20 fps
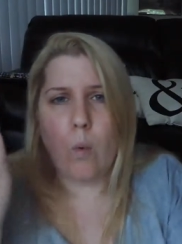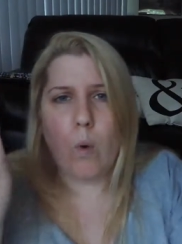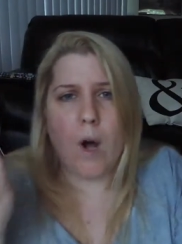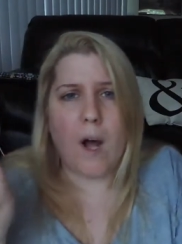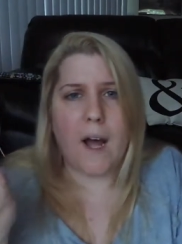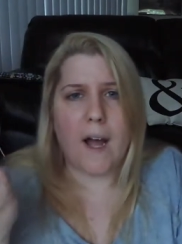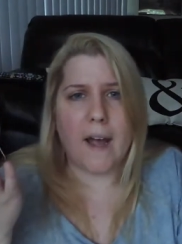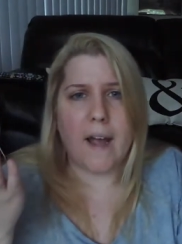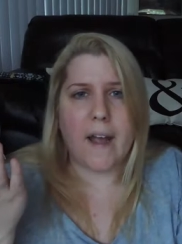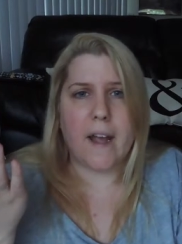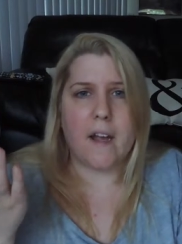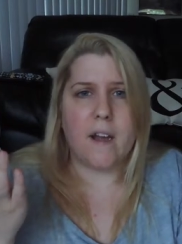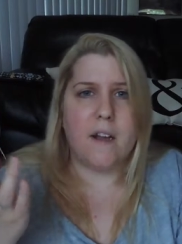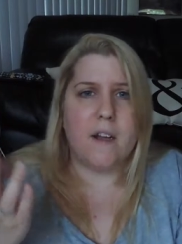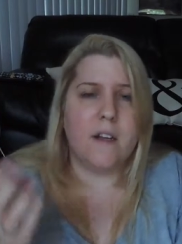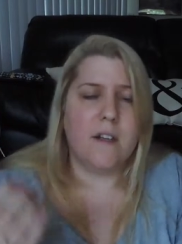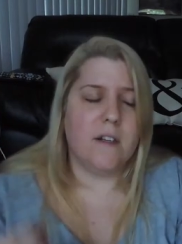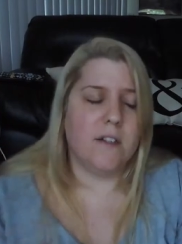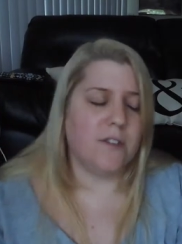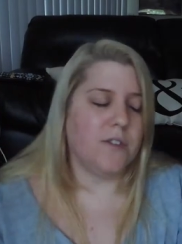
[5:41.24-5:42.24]
Why?
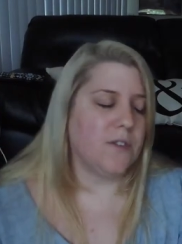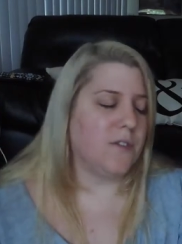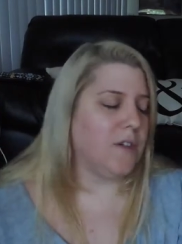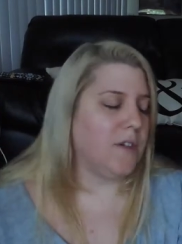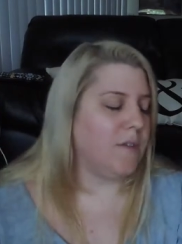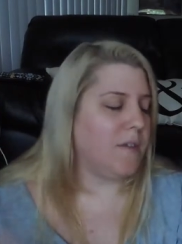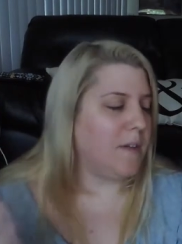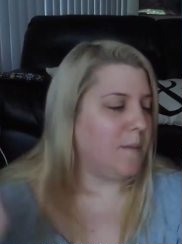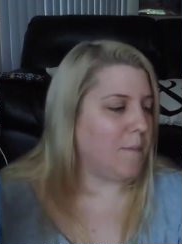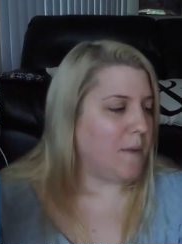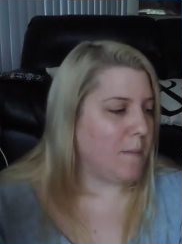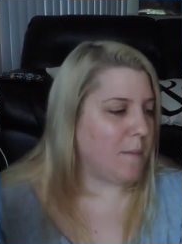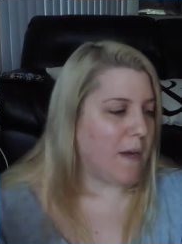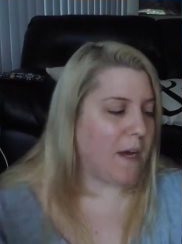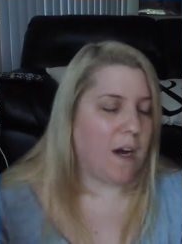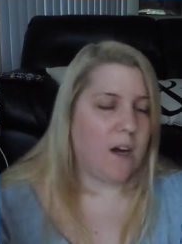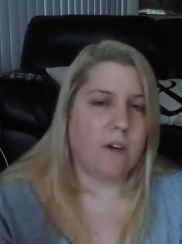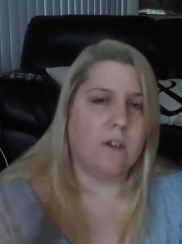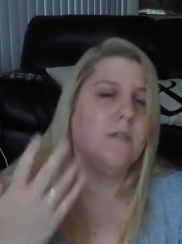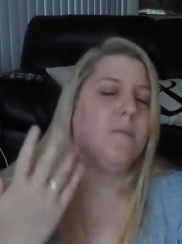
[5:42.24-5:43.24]
So they're giving me my
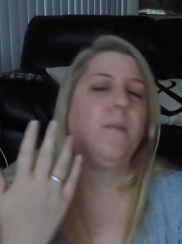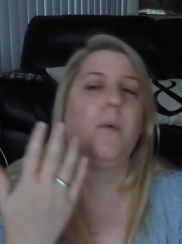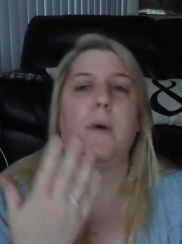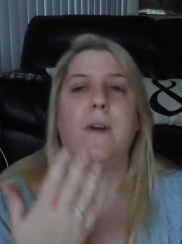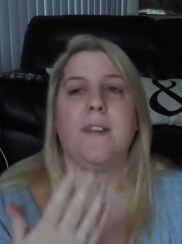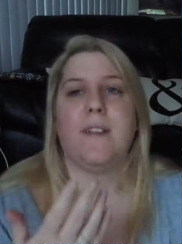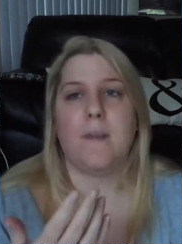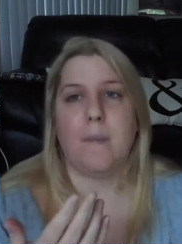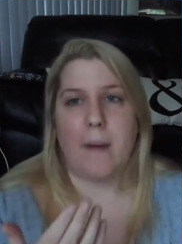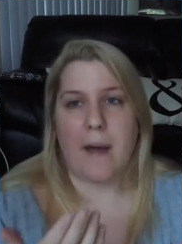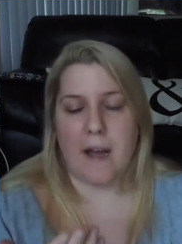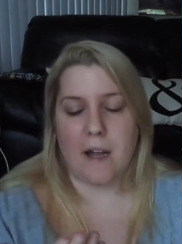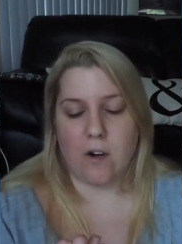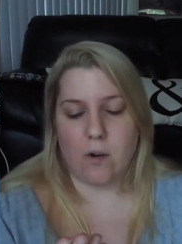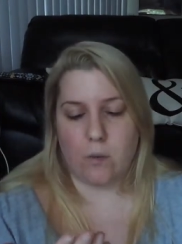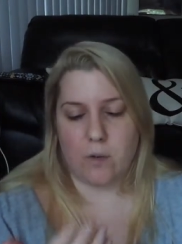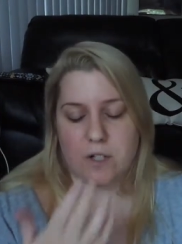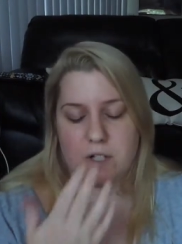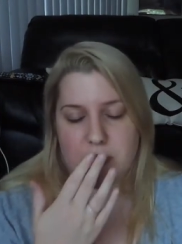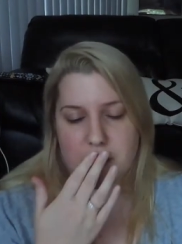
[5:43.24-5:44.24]
100 points
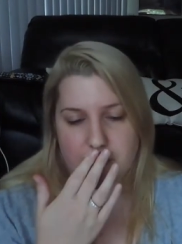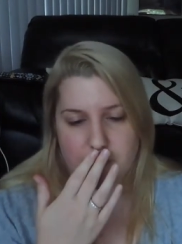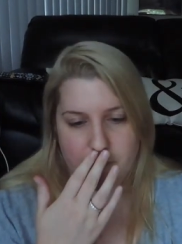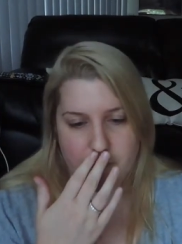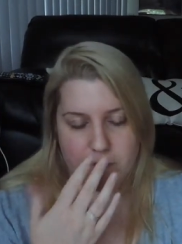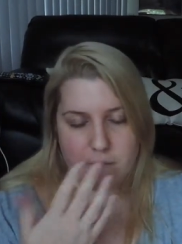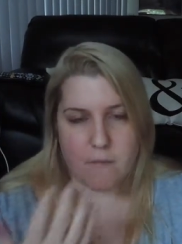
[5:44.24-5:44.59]
back, which,